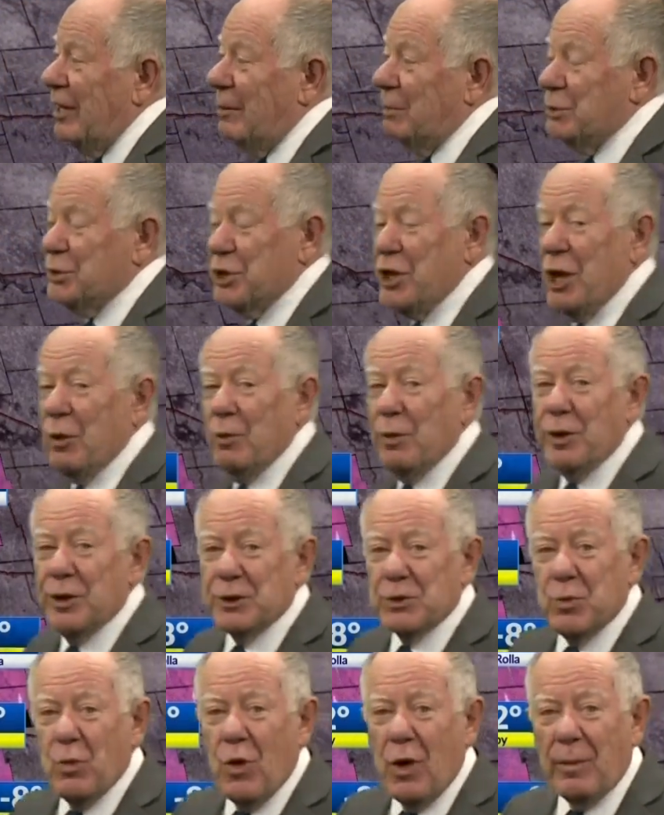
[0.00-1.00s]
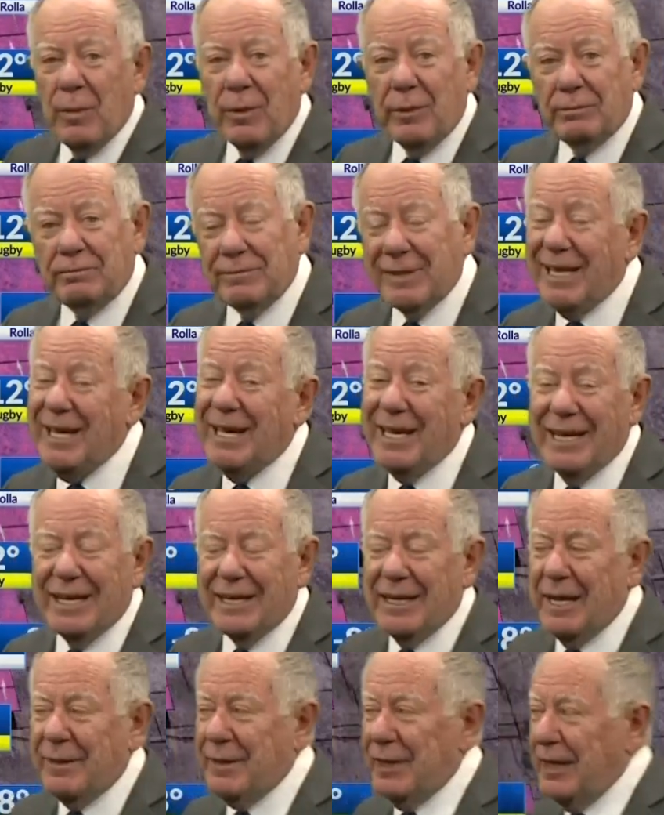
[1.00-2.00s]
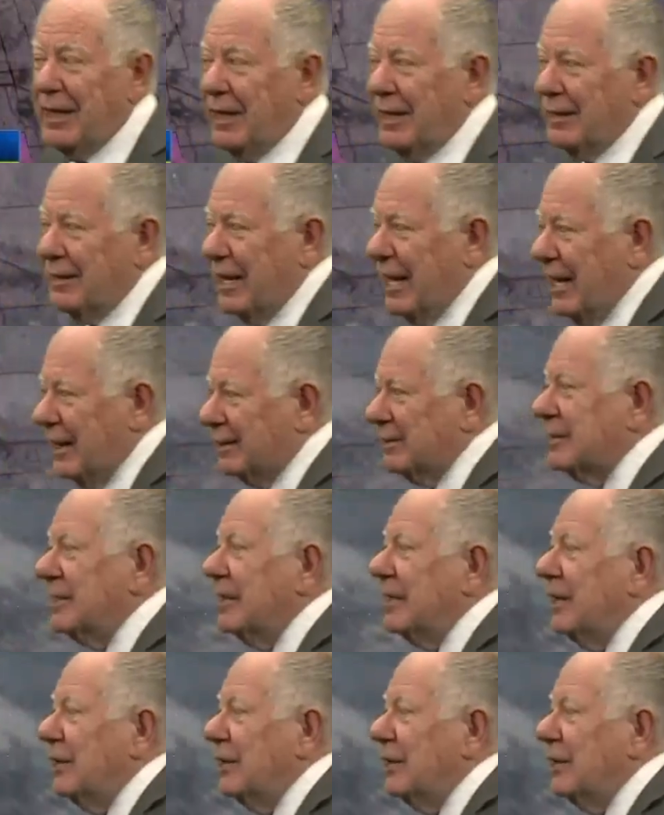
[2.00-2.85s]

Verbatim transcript: But you get where it's warmer, yeah, nothing like that.